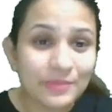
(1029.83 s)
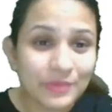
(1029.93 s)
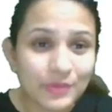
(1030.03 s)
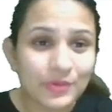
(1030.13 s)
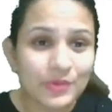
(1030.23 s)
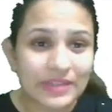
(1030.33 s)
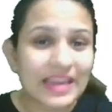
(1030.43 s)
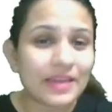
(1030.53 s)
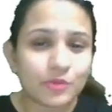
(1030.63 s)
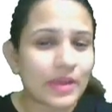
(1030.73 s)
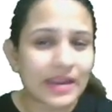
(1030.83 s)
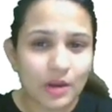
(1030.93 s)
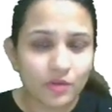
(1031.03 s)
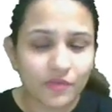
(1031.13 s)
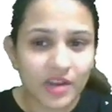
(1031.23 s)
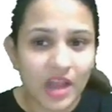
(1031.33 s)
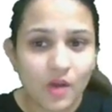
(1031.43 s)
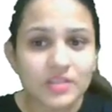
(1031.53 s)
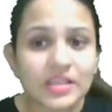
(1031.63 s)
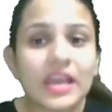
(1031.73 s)
to tell him to get out of our
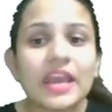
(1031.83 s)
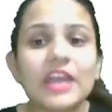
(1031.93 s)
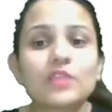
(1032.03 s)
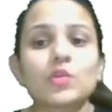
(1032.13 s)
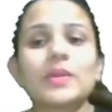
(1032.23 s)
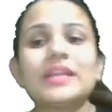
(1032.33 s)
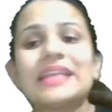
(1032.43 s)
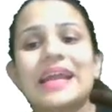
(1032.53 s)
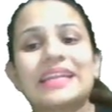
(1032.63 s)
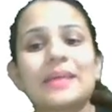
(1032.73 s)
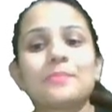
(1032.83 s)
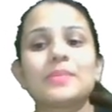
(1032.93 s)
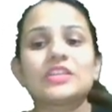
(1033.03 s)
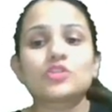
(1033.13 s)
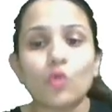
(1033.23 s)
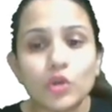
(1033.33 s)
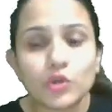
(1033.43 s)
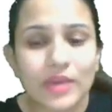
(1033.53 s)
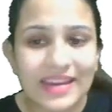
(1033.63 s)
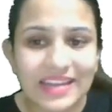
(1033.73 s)
house. It would be, let him be told to
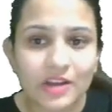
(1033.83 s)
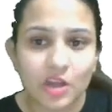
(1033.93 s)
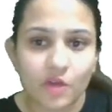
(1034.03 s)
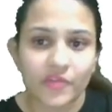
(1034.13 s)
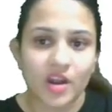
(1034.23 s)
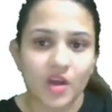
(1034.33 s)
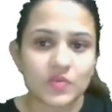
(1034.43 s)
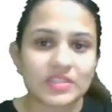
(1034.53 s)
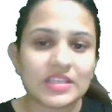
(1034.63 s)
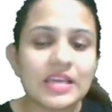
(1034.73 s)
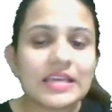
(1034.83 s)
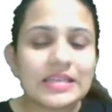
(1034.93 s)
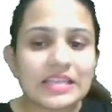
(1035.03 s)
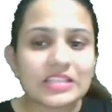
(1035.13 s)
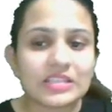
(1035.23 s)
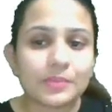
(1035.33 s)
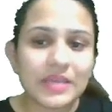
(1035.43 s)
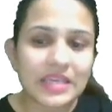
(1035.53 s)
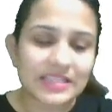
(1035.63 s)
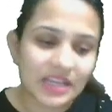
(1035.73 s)
get out of our house. The
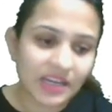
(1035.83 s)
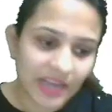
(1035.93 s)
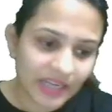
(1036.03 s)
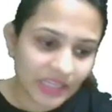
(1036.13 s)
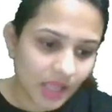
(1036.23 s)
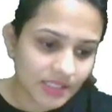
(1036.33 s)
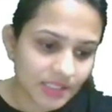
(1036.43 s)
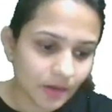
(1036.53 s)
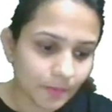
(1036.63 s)
B is the correct answer.